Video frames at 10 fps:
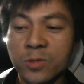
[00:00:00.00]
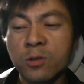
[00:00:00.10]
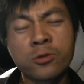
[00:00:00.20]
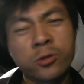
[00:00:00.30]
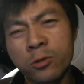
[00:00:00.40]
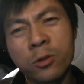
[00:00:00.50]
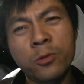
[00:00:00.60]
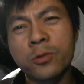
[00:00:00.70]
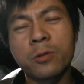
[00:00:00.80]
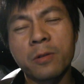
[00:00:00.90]
you should
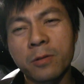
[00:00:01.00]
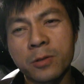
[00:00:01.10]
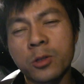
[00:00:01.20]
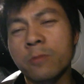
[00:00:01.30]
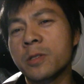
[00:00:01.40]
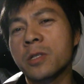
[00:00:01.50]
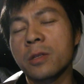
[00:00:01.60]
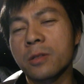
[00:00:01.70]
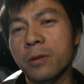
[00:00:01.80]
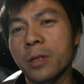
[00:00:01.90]
go to the service
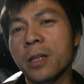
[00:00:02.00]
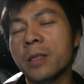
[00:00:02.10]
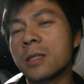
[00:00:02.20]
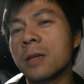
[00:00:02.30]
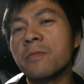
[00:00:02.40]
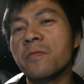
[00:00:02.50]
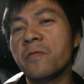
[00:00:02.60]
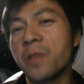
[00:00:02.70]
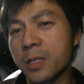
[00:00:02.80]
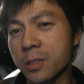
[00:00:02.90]
center and let them
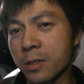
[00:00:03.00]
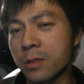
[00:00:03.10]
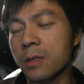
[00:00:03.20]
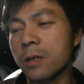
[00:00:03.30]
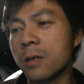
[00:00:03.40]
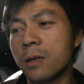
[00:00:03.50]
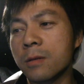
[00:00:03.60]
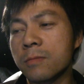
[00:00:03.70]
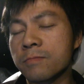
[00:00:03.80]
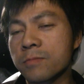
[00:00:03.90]
fix it.
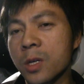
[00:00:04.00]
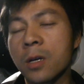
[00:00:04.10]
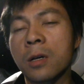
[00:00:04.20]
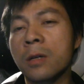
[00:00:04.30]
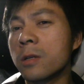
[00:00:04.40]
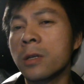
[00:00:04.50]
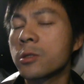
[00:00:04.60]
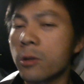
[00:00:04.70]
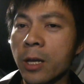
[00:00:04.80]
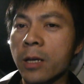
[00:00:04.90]
Yeah,
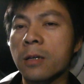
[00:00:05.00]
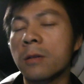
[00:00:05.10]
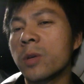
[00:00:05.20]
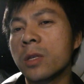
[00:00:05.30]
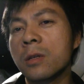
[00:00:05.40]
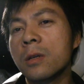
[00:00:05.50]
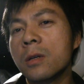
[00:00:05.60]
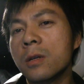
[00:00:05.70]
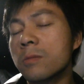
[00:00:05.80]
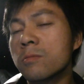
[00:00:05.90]
it's not like, I mean,
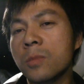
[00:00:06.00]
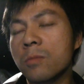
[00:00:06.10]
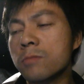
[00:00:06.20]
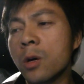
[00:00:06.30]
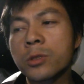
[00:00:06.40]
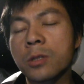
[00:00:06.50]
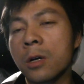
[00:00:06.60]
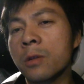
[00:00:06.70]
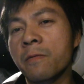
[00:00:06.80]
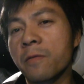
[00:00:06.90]
in most
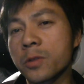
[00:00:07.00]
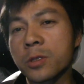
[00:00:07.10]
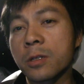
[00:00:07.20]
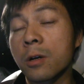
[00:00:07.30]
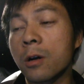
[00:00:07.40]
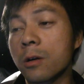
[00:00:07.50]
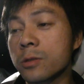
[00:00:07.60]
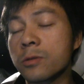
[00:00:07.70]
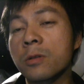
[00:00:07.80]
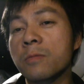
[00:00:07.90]
other fossil
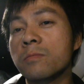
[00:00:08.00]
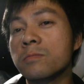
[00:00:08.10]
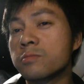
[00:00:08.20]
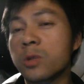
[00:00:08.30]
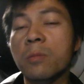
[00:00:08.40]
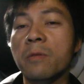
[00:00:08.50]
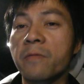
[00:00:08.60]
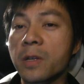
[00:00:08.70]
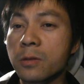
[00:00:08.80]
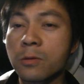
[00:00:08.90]
cars, you can probably
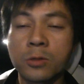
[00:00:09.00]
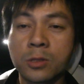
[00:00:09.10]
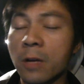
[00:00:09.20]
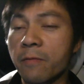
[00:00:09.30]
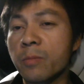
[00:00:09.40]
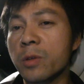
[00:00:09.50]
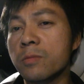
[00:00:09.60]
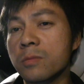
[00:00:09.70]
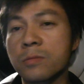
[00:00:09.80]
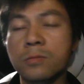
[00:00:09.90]
fix it yourself. I've
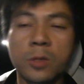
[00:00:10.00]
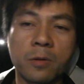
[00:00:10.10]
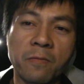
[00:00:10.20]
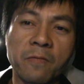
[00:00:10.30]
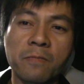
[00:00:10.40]
been like